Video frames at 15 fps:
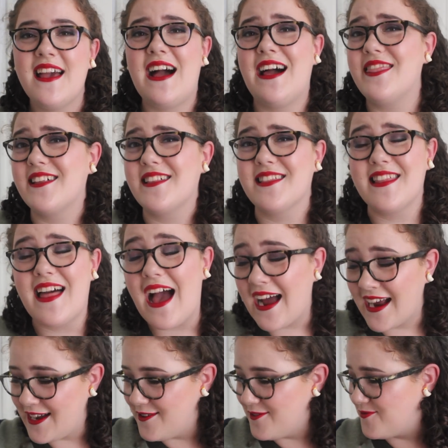and the
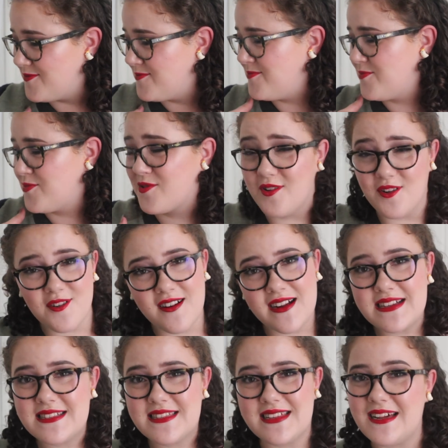lack of
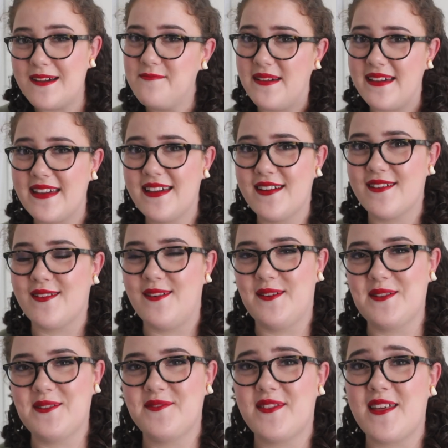progress that I'm making on
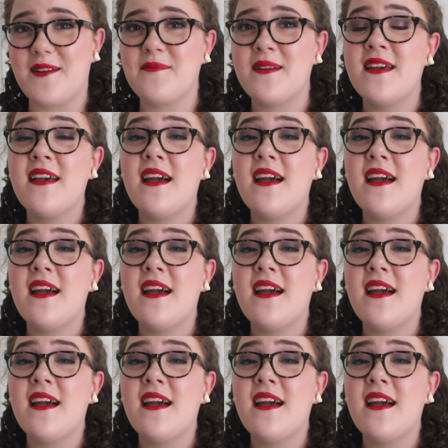all of them.